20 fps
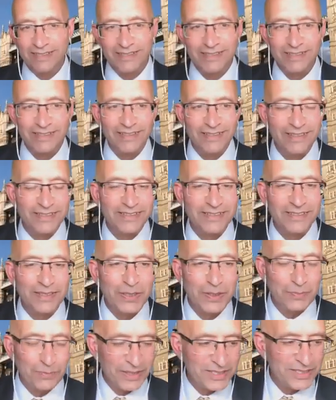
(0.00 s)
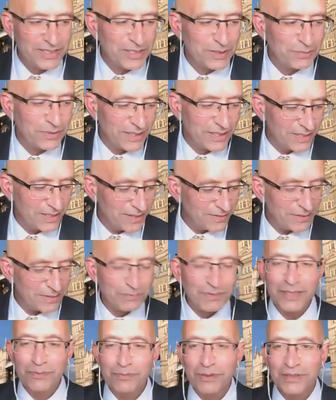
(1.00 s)
It's a pleasure to be here, and my
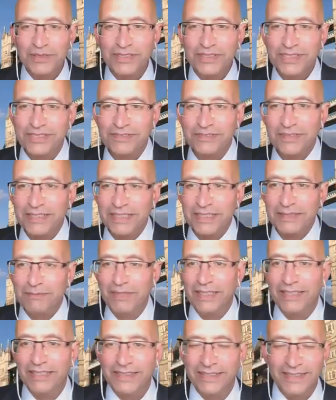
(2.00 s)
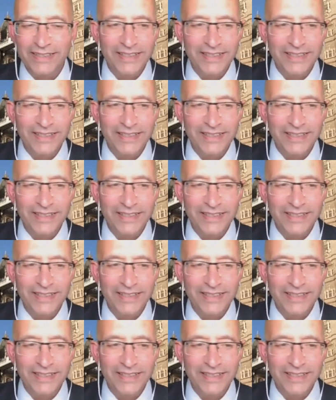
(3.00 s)
apologies for the minor